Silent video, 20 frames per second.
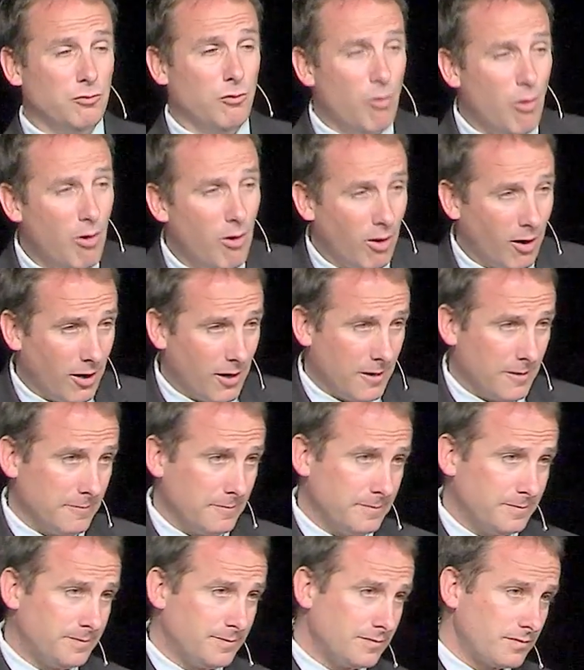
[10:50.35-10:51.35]
war.
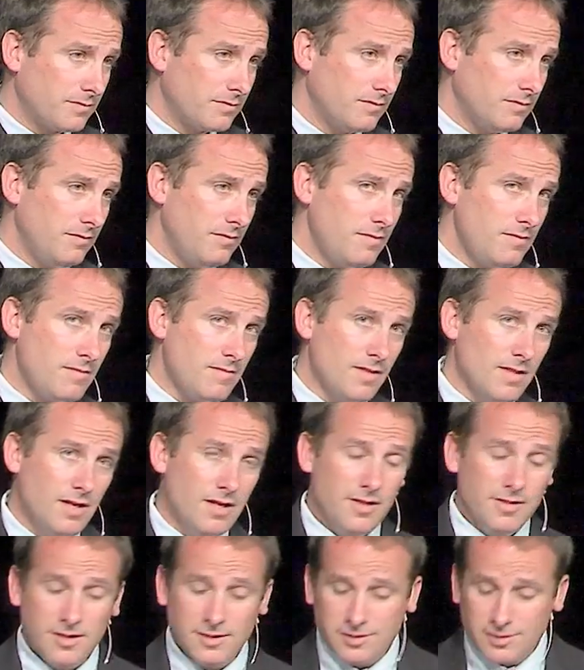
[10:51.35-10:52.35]

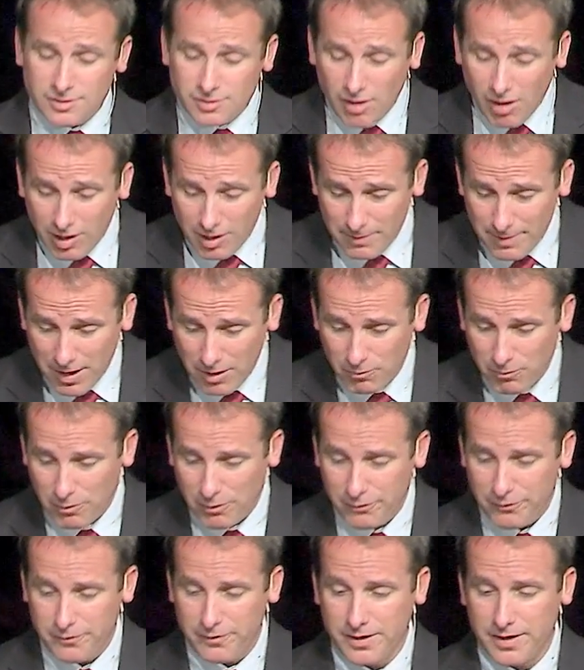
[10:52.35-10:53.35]
This is all about
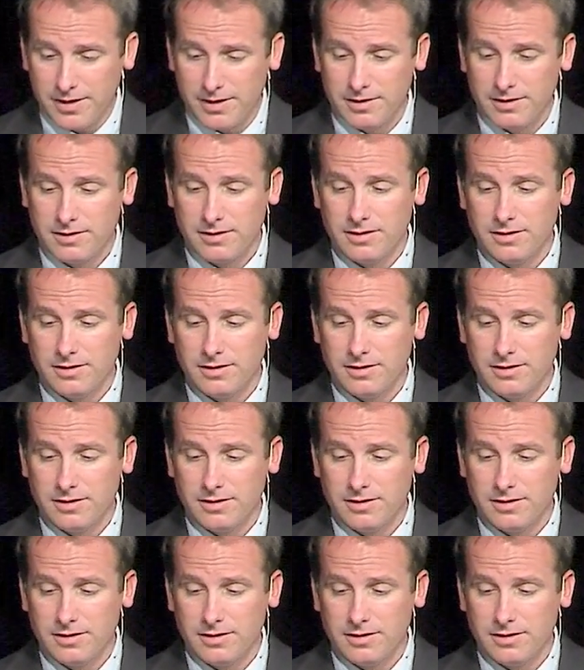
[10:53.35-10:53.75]
warfare.